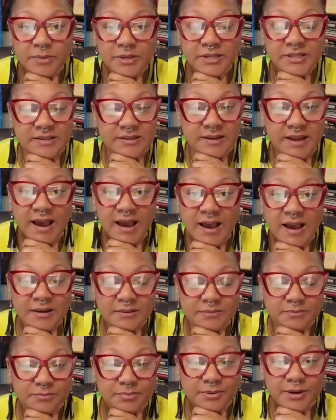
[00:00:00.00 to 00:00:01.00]
It's not
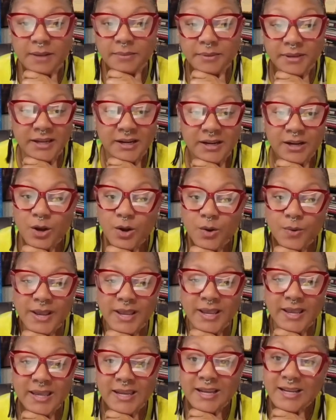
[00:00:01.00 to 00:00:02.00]
probably going to go
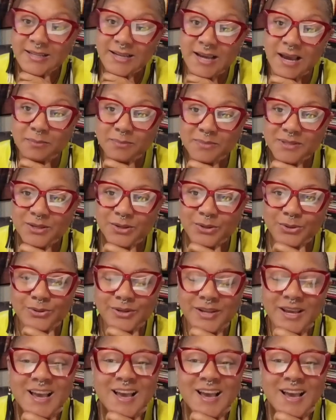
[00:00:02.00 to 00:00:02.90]
away anytime soon.